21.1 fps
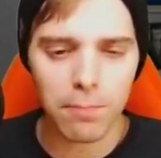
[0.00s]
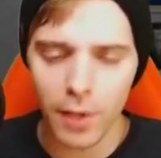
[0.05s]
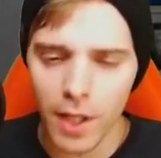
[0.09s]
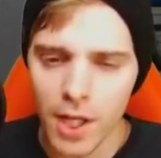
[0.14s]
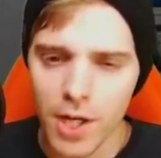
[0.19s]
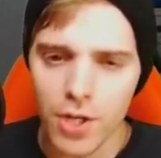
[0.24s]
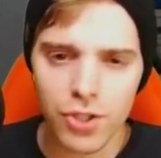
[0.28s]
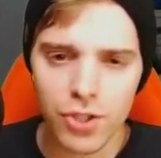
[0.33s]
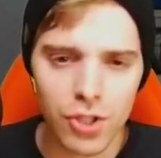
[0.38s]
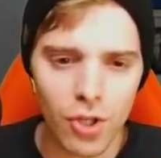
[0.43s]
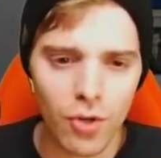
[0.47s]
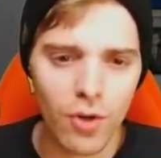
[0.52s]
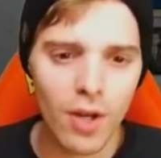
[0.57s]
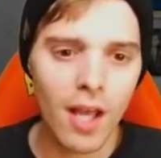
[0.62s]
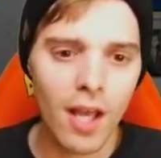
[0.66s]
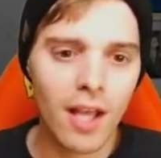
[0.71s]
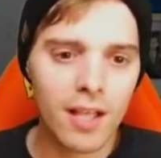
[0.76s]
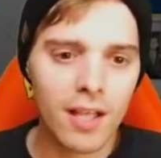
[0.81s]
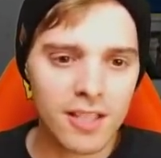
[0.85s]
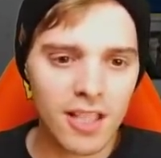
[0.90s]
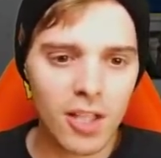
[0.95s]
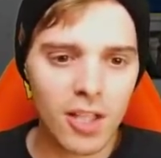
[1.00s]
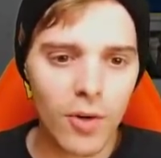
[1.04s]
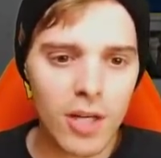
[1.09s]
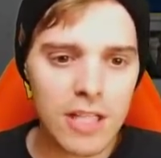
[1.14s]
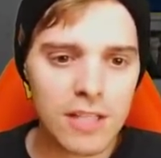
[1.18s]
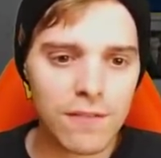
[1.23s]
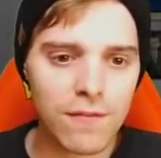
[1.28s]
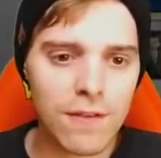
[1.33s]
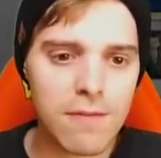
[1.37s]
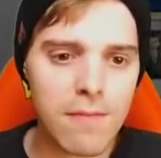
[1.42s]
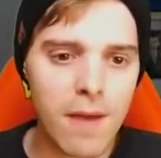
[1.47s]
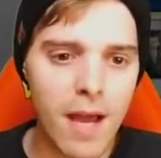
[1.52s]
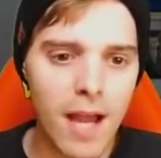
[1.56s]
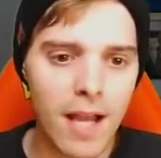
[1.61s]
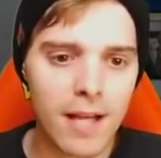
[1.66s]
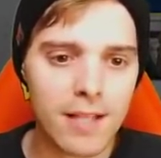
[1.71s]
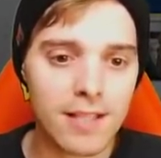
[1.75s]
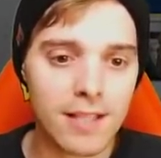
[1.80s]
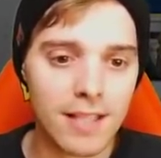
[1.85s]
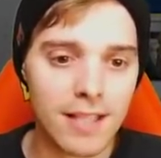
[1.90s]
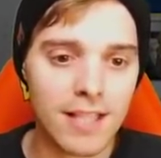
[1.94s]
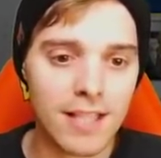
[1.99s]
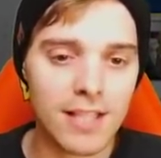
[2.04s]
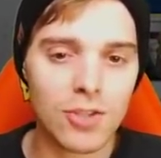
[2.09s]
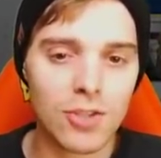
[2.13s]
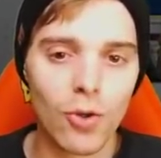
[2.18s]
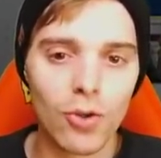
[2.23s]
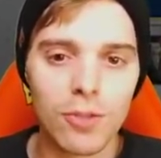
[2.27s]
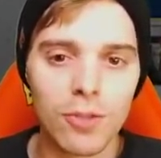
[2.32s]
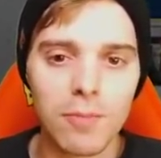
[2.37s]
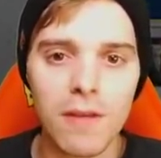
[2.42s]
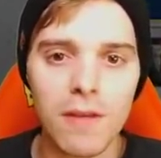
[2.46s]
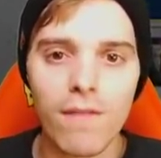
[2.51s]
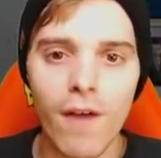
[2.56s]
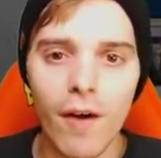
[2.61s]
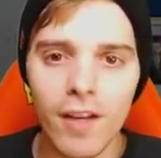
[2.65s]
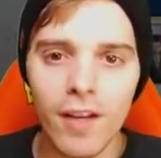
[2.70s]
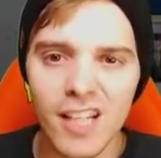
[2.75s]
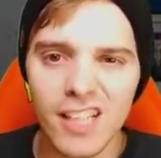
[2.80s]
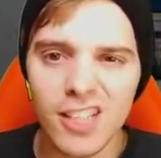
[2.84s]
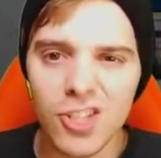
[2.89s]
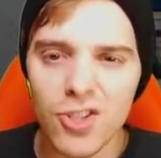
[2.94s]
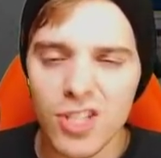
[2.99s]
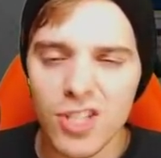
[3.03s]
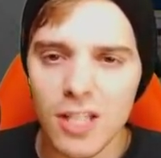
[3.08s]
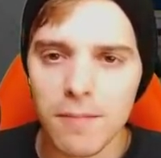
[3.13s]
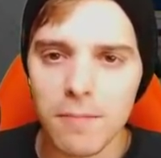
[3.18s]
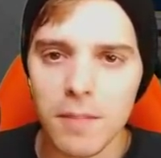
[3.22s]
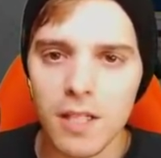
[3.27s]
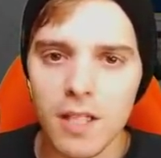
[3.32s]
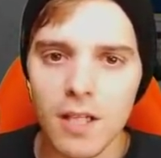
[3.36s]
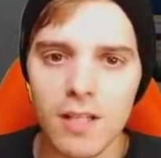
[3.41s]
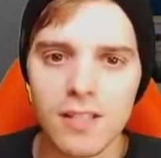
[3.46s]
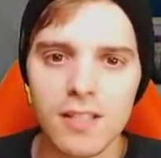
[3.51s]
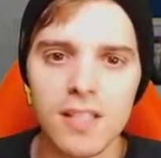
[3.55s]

players. So Cinderace VMAX, it is going to be very interesting because